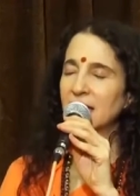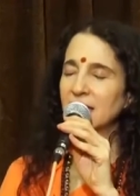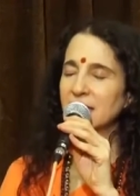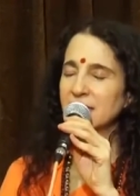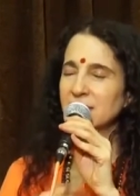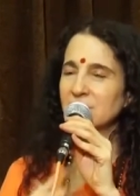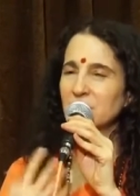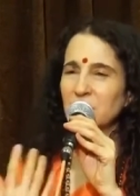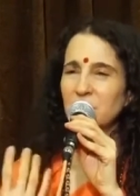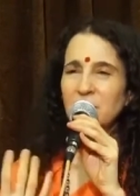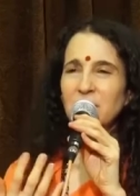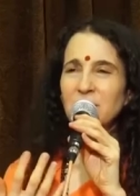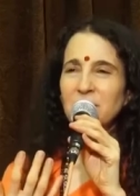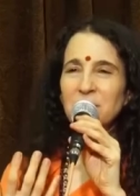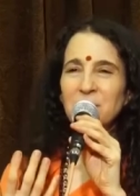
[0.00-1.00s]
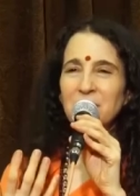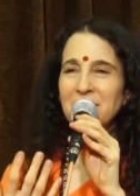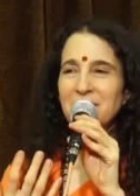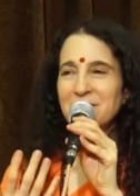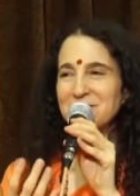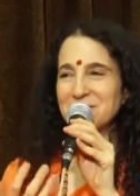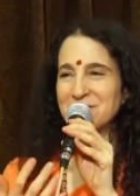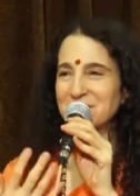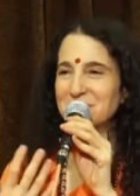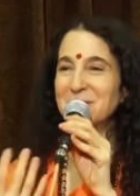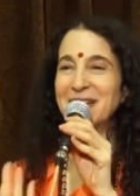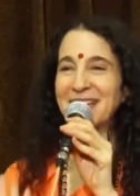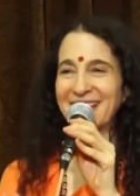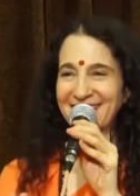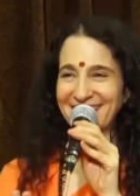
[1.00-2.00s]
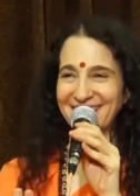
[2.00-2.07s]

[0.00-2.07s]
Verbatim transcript: he says what are you what are you doing